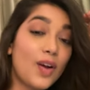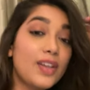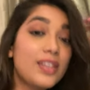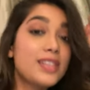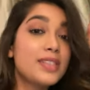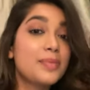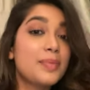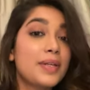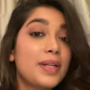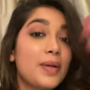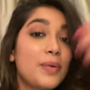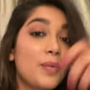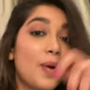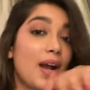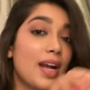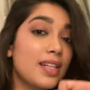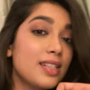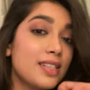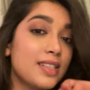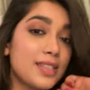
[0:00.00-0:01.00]
God, it's been a
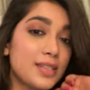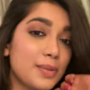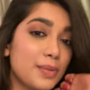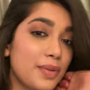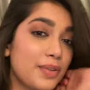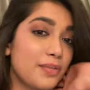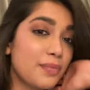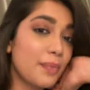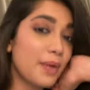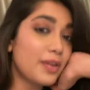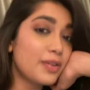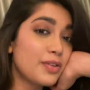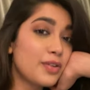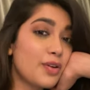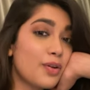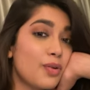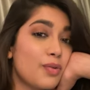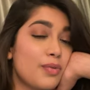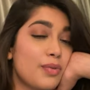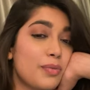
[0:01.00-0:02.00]
while since we've met,
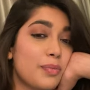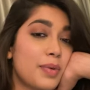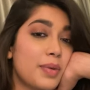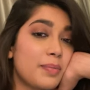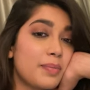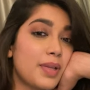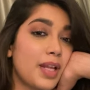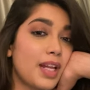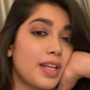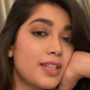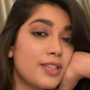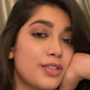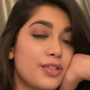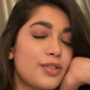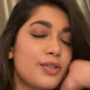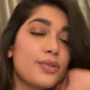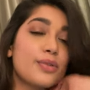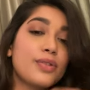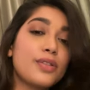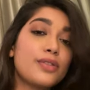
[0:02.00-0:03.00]
no? We've been planning
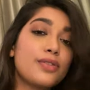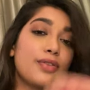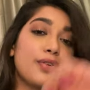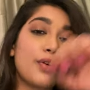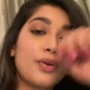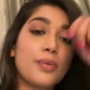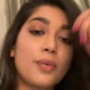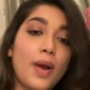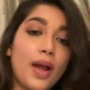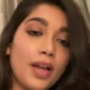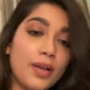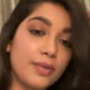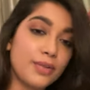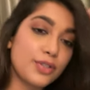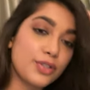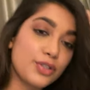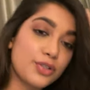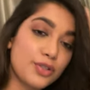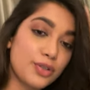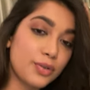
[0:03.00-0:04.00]
to do this for a while.
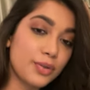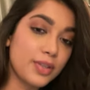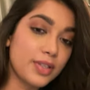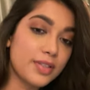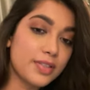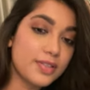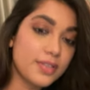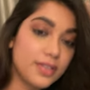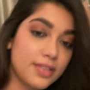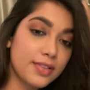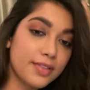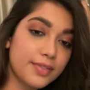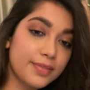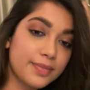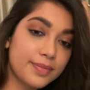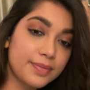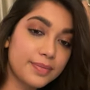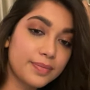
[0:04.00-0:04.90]
We should do this.